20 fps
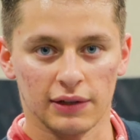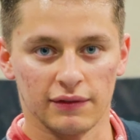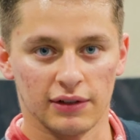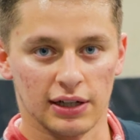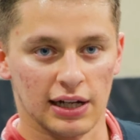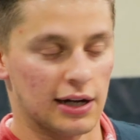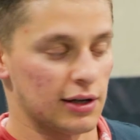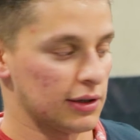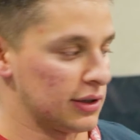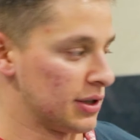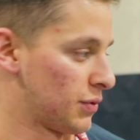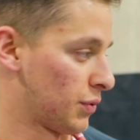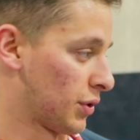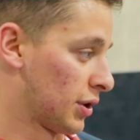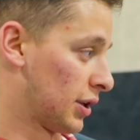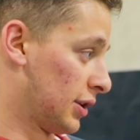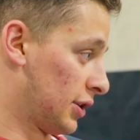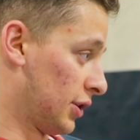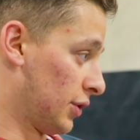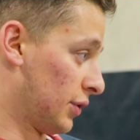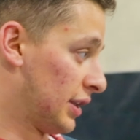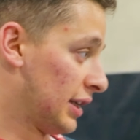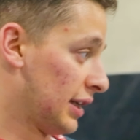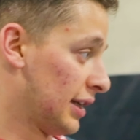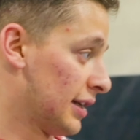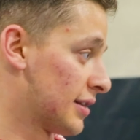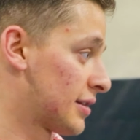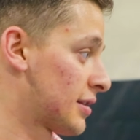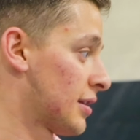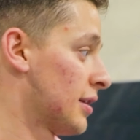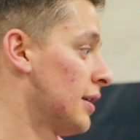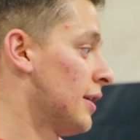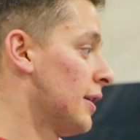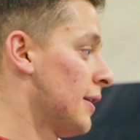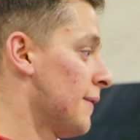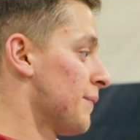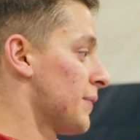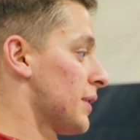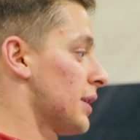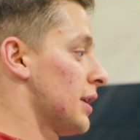giving out because we're gonna do these
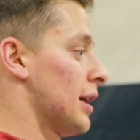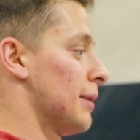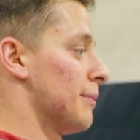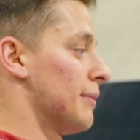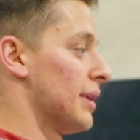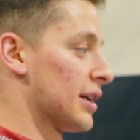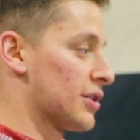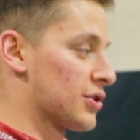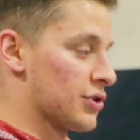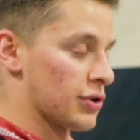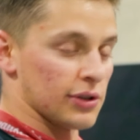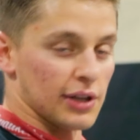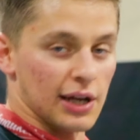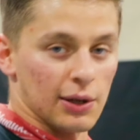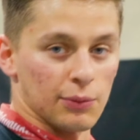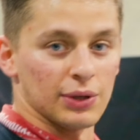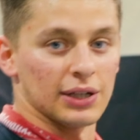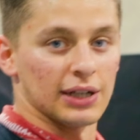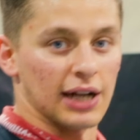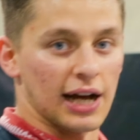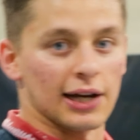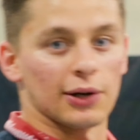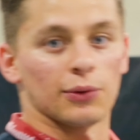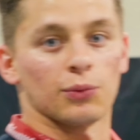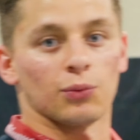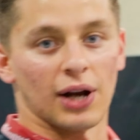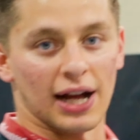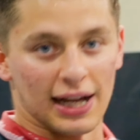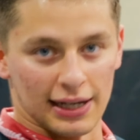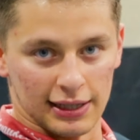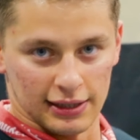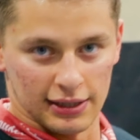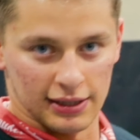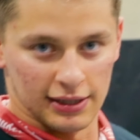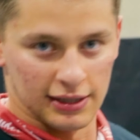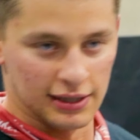and make sure that we got it right.